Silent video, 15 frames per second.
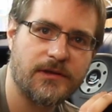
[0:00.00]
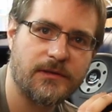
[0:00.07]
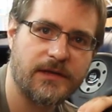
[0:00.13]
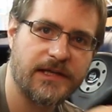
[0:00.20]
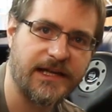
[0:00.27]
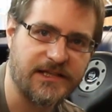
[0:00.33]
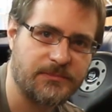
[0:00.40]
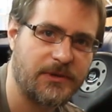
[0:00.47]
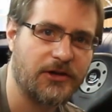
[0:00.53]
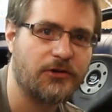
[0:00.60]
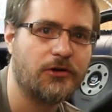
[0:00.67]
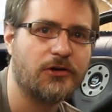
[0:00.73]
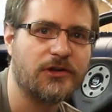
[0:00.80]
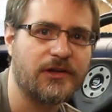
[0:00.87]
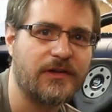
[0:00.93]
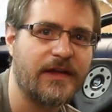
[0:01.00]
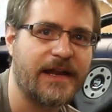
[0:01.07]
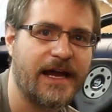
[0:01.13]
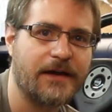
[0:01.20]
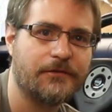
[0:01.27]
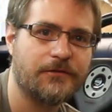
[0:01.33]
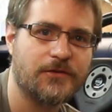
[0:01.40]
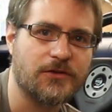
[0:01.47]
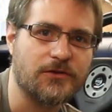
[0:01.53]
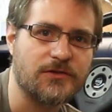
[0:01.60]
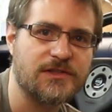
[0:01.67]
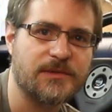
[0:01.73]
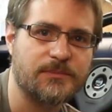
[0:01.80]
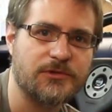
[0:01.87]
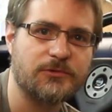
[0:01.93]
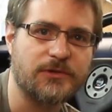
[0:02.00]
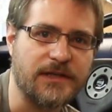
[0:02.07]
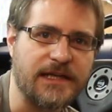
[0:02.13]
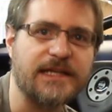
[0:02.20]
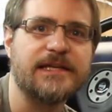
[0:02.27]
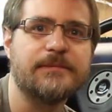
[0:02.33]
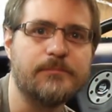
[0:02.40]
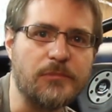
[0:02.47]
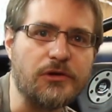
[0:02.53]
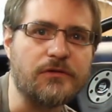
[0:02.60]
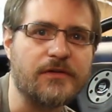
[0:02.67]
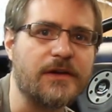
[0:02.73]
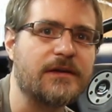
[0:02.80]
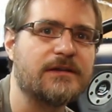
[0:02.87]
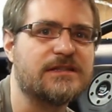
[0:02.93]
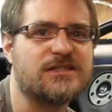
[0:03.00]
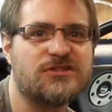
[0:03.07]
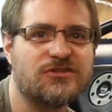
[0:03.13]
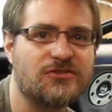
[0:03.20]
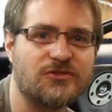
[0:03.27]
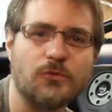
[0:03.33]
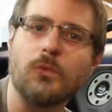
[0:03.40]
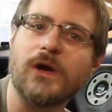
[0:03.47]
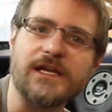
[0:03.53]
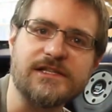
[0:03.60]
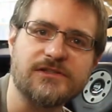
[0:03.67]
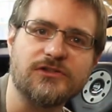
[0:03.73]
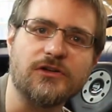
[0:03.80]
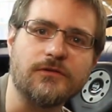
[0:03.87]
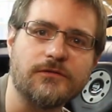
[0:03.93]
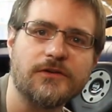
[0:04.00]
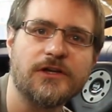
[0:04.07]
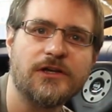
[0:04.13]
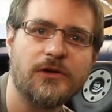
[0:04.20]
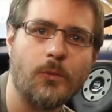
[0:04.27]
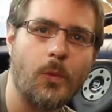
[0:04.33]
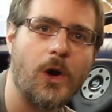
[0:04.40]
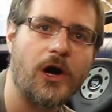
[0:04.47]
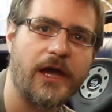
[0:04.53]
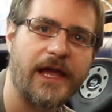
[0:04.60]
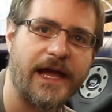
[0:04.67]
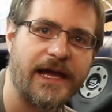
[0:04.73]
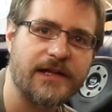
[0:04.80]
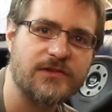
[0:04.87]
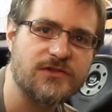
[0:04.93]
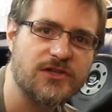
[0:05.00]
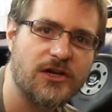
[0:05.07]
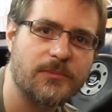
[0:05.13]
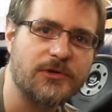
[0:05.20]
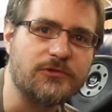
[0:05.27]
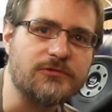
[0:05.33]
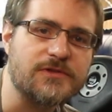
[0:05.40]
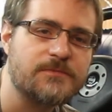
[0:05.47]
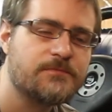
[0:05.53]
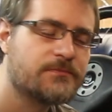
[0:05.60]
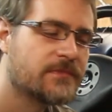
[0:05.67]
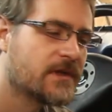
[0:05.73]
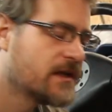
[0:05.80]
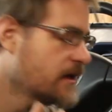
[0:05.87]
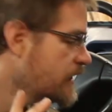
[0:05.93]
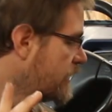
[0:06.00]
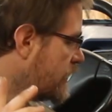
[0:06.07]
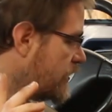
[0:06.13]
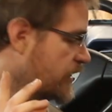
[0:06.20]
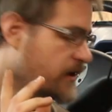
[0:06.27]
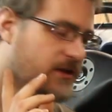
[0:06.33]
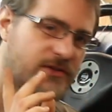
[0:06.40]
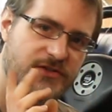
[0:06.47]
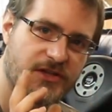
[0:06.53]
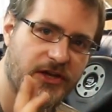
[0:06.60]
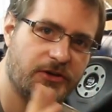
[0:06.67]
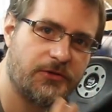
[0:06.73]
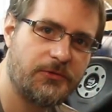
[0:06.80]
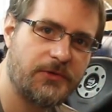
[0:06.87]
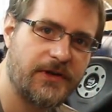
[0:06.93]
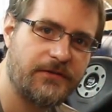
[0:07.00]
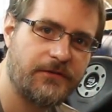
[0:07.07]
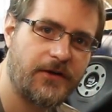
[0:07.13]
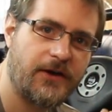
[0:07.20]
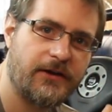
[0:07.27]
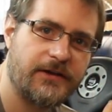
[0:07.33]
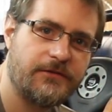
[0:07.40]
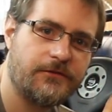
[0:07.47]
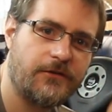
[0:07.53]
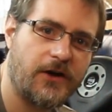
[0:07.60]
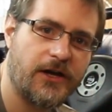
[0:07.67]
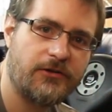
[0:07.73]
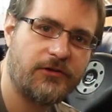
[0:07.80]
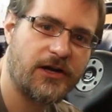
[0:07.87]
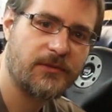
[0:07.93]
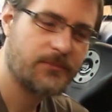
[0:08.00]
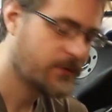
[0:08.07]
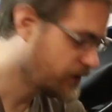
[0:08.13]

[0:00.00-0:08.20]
connector plug on and then have to subsequently move it because it's just a waste of wire and terminals. So if I fire up